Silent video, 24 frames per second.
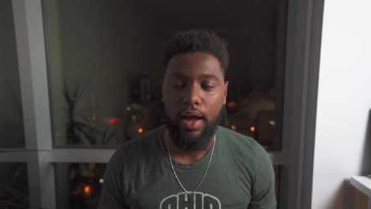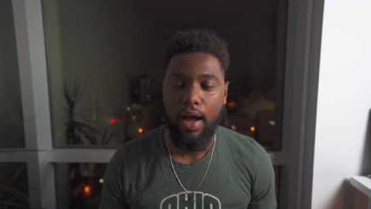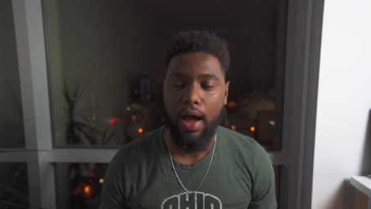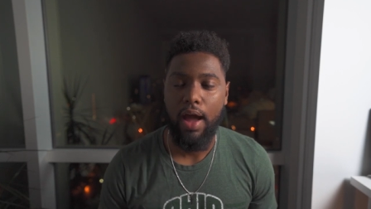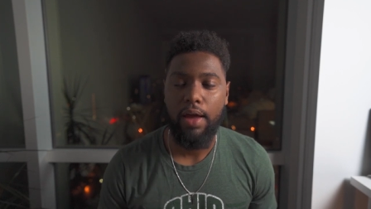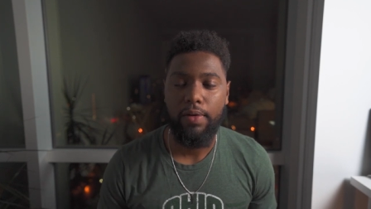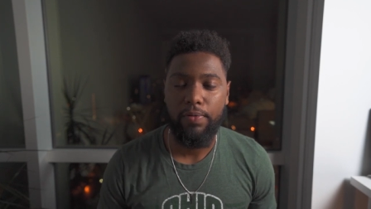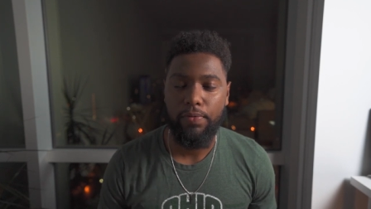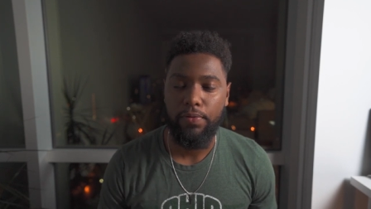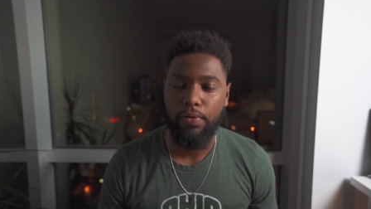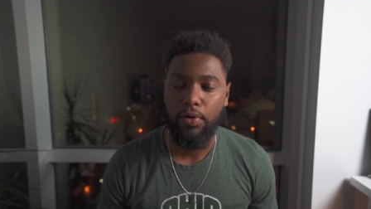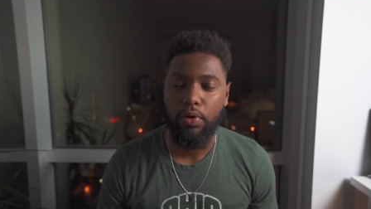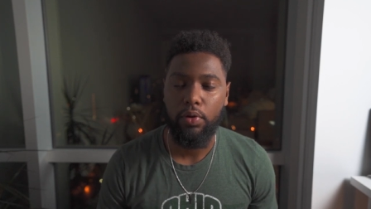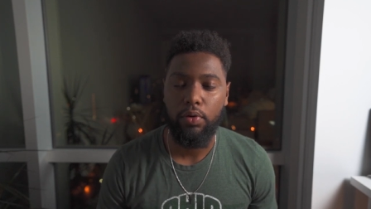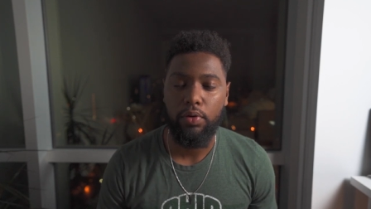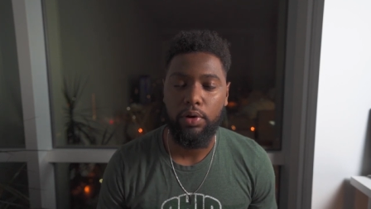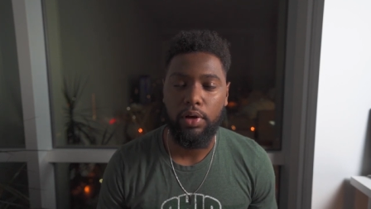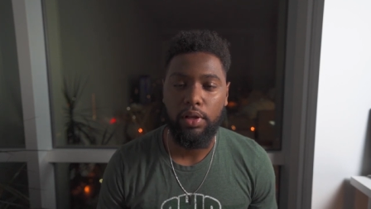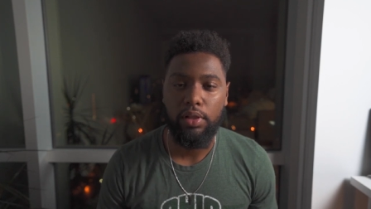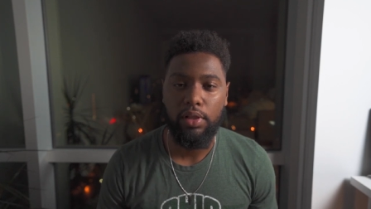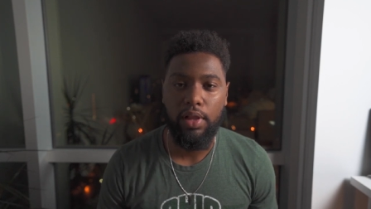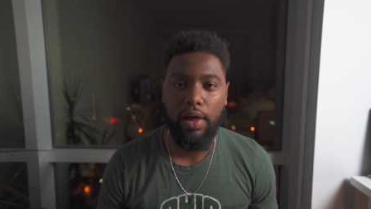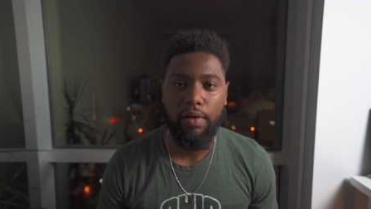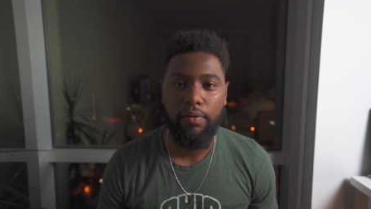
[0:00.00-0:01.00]

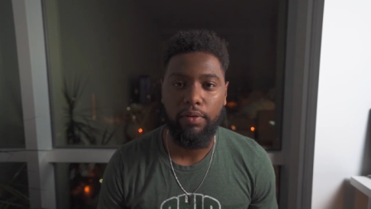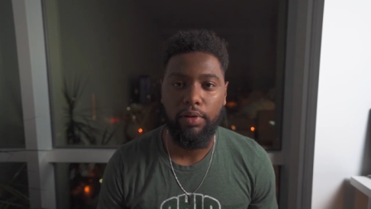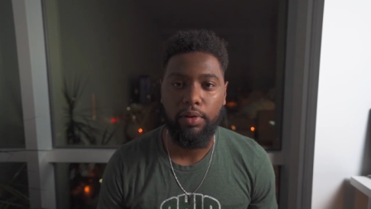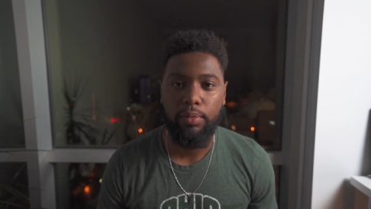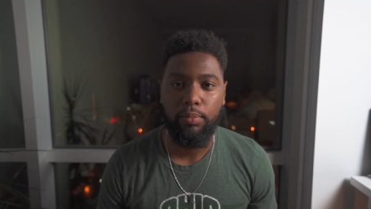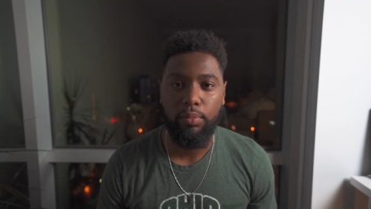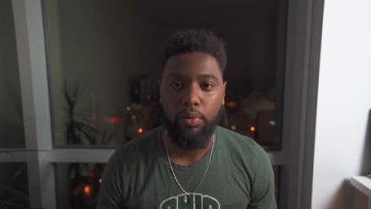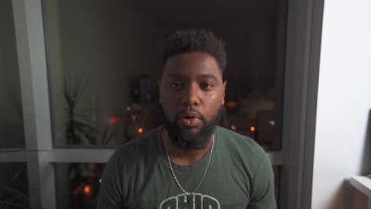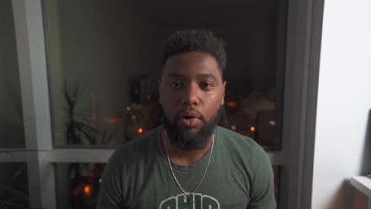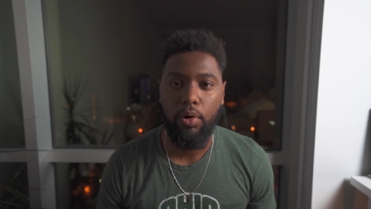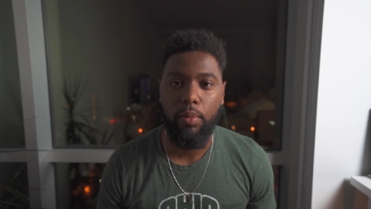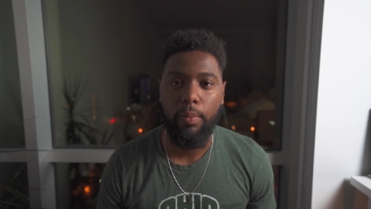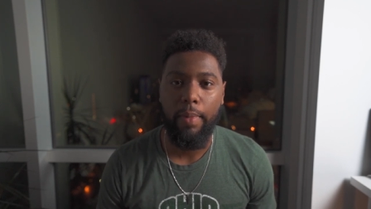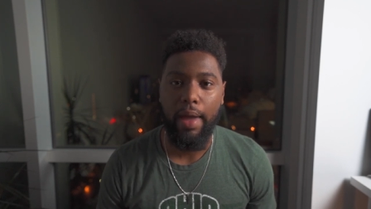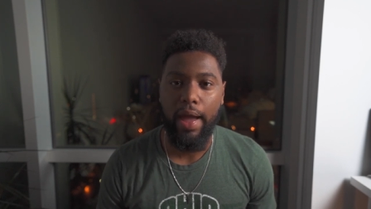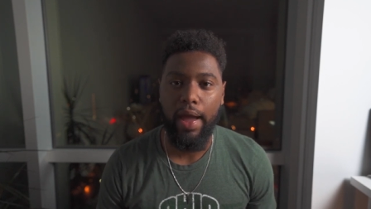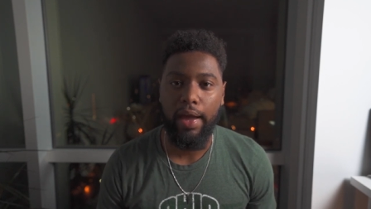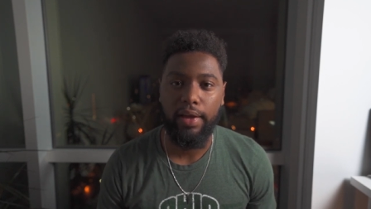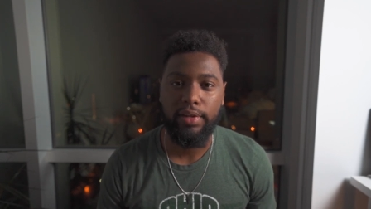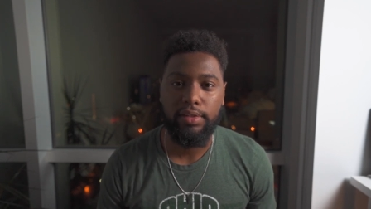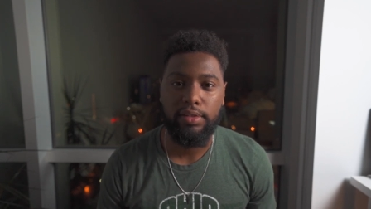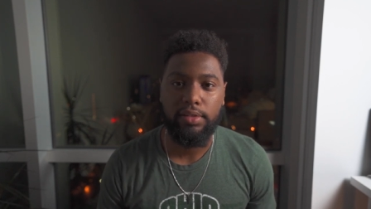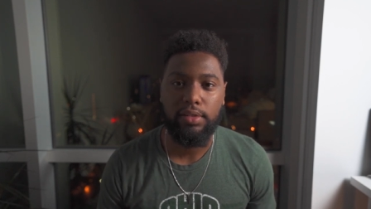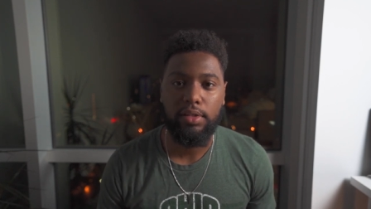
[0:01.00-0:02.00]
iPhone 11 Pro
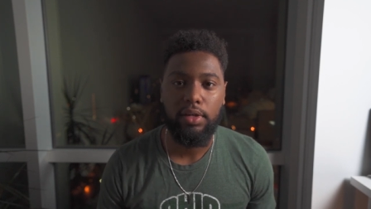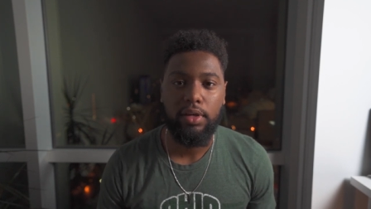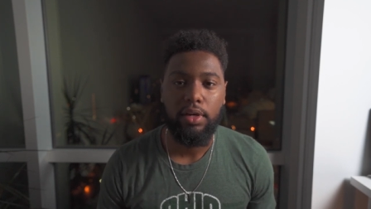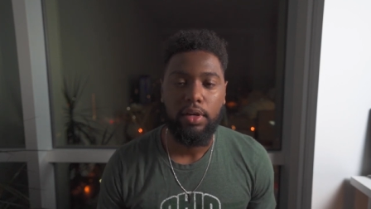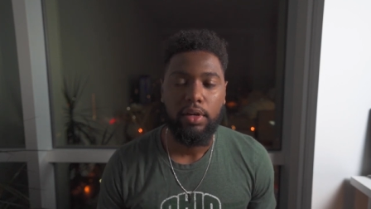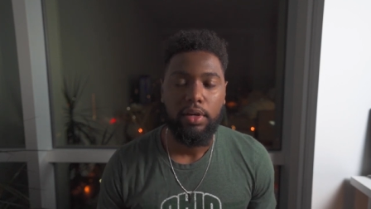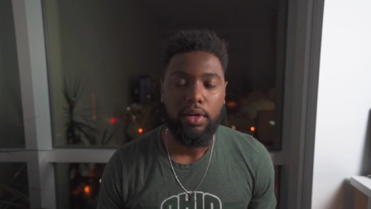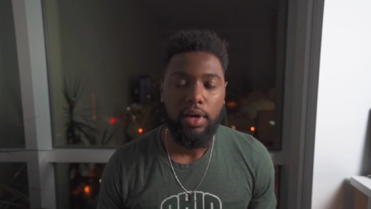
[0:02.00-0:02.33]
Max,